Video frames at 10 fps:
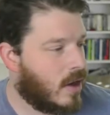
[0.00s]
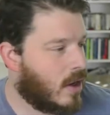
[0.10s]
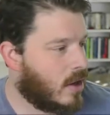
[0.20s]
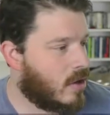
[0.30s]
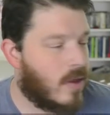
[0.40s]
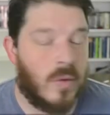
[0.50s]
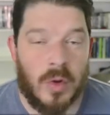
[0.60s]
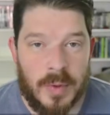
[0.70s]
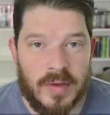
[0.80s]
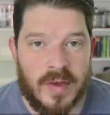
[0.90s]
There will
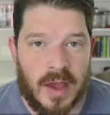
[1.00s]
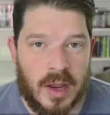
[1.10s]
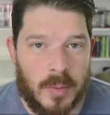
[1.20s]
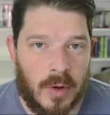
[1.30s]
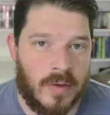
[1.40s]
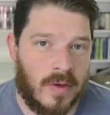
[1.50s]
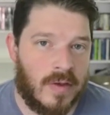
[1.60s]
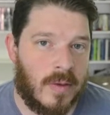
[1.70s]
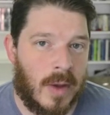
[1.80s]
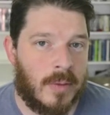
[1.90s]
be a sign-up process.
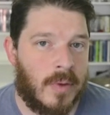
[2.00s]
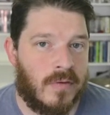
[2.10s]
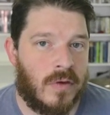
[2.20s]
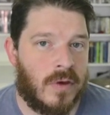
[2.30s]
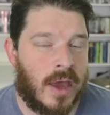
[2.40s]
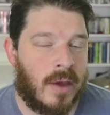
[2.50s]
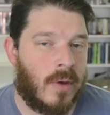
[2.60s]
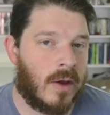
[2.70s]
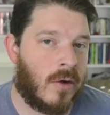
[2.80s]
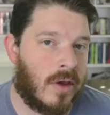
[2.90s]
There might be a few
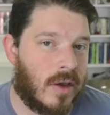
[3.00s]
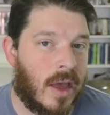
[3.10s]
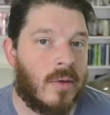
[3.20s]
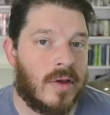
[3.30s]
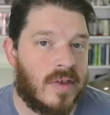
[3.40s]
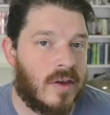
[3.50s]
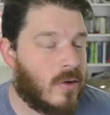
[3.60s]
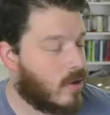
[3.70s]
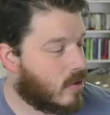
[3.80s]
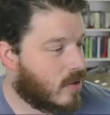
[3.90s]
KYC
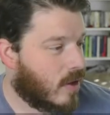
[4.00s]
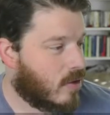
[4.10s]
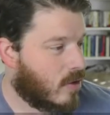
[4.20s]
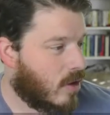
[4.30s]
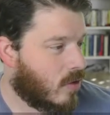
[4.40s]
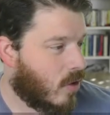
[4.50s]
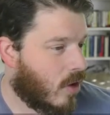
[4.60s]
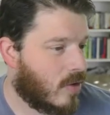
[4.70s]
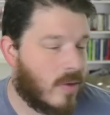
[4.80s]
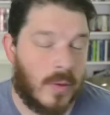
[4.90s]
questions that you need to
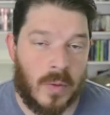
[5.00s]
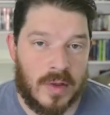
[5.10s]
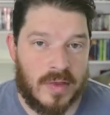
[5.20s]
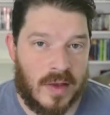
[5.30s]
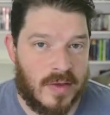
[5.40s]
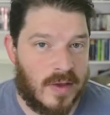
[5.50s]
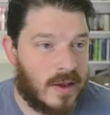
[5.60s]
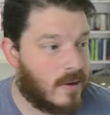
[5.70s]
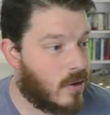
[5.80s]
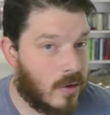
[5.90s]
answer, but once that's
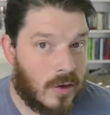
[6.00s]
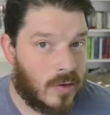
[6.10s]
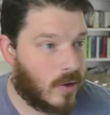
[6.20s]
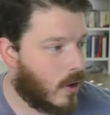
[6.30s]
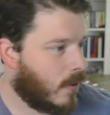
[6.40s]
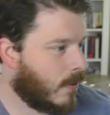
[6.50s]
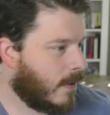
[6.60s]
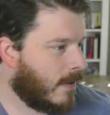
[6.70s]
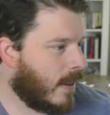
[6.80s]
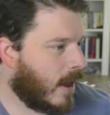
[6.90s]
done, you're good to go.
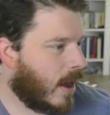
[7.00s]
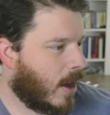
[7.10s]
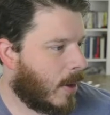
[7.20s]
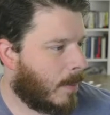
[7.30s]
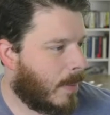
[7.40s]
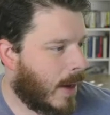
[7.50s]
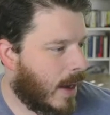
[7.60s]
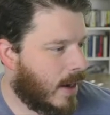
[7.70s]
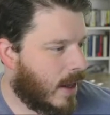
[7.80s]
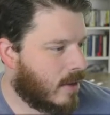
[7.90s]

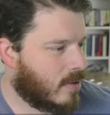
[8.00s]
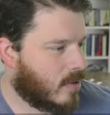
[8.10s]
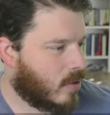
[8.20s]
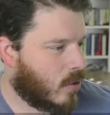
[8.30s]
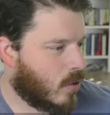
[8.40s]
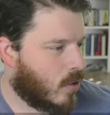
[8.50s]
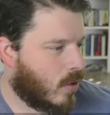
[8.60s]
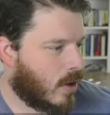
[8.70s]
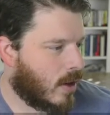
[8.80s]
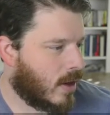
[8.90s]
Binance,
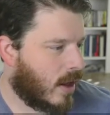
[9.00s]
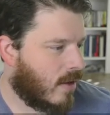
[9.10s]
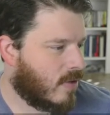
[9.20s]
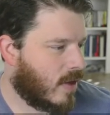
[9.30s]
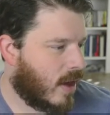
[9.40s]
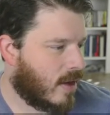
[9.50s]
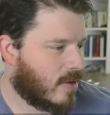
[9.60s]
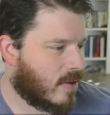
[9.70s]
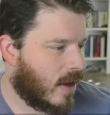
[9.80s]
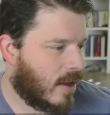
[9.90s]
KuCoin, FTX,
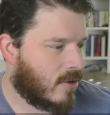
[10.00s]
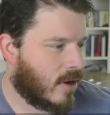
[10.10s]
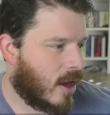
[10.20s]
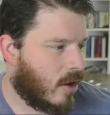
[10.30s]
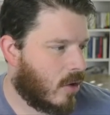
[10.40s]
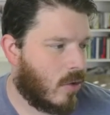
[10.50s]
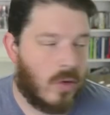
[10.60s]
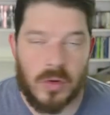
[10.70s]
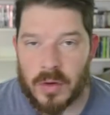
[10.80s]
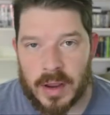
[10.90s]
Gate.io, all
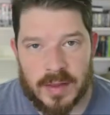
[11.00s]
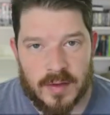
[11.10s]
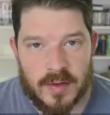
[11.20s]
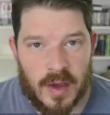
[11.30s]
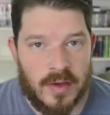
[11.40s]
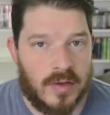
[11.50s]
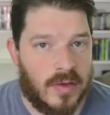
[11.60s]
great exchanges.